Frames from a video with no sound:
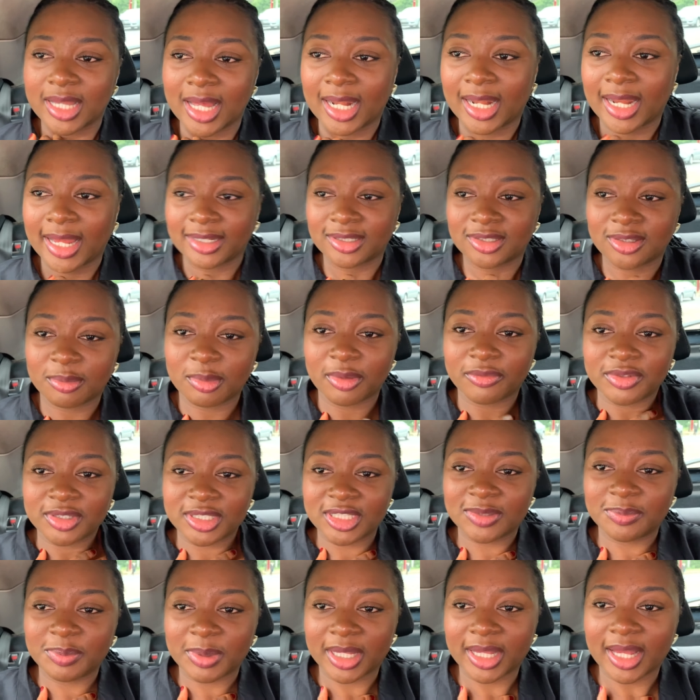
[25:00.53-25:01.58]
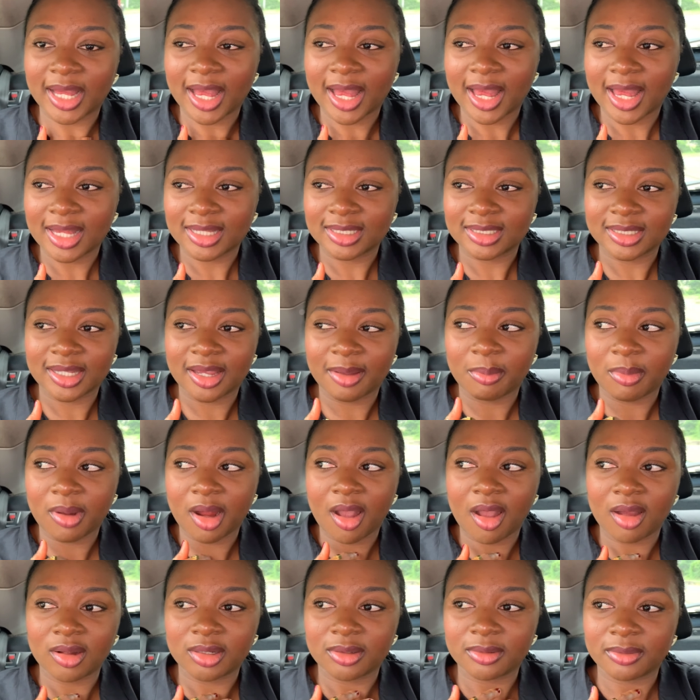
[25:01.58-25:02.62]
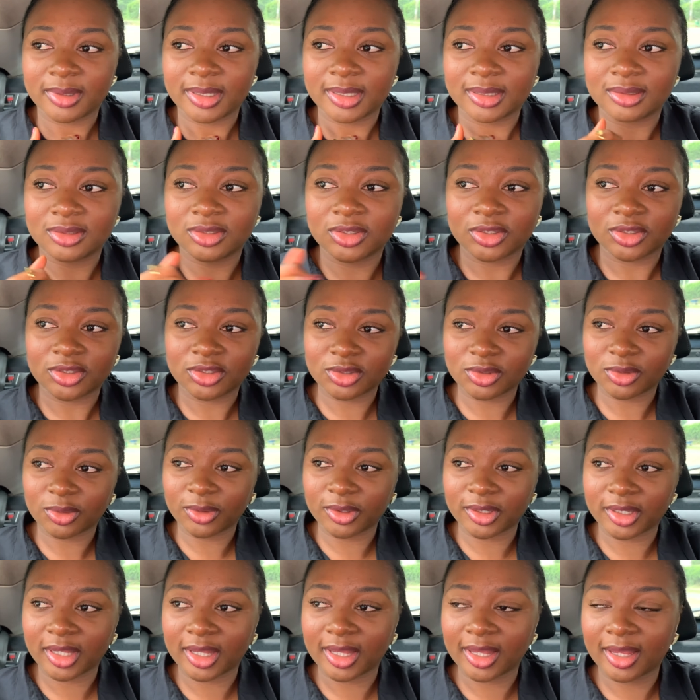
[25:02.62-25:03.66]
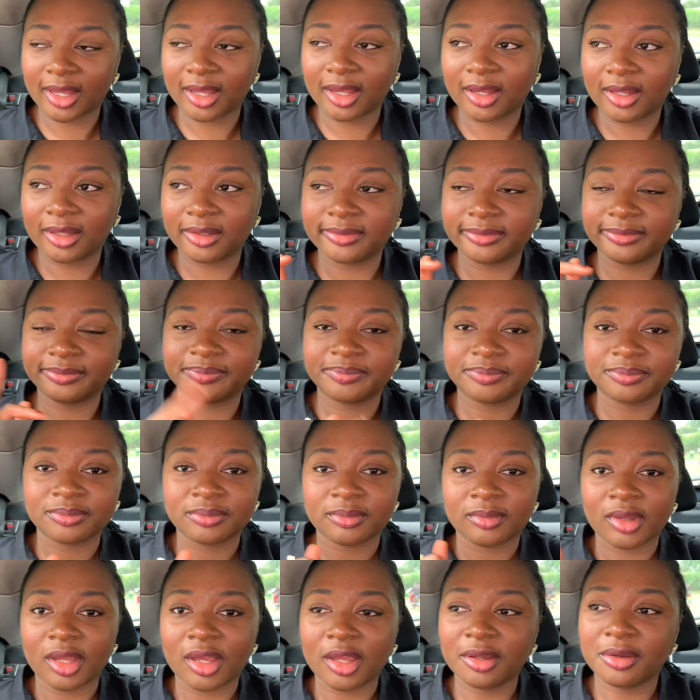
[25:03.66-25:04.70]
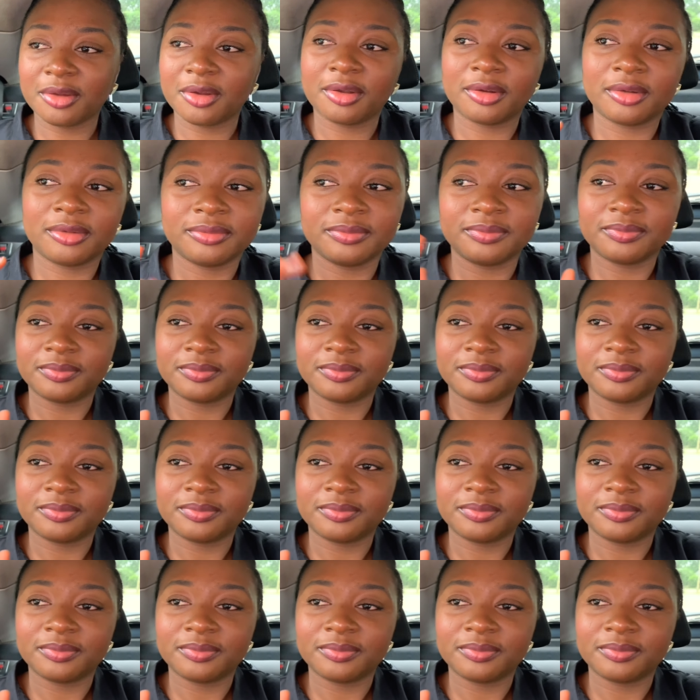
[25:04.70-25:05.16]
and like some of the speakers came around, they were just talking, you know,